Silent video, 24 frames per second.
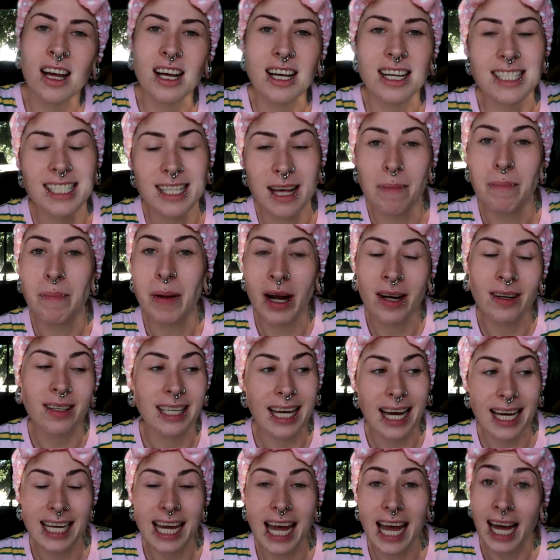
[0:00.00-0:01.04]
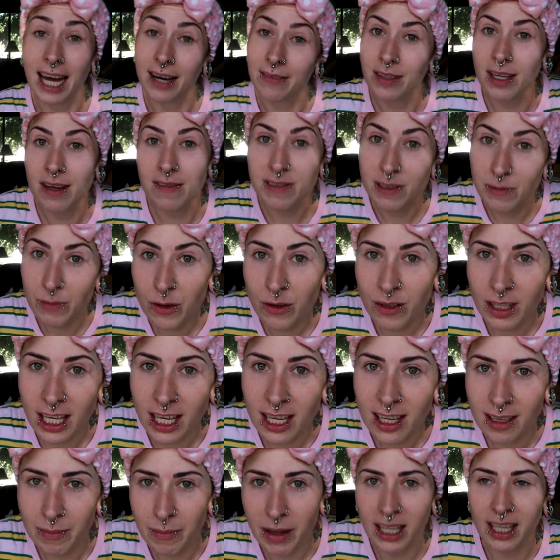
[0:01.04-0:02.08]
because apparently I can't have enough
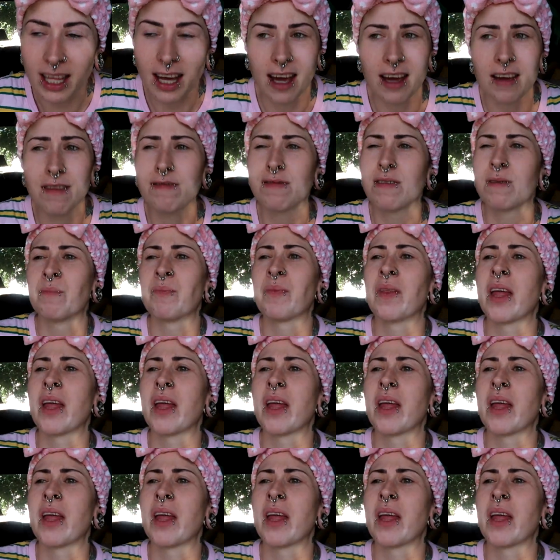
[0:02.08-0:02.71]
smoothie in my life.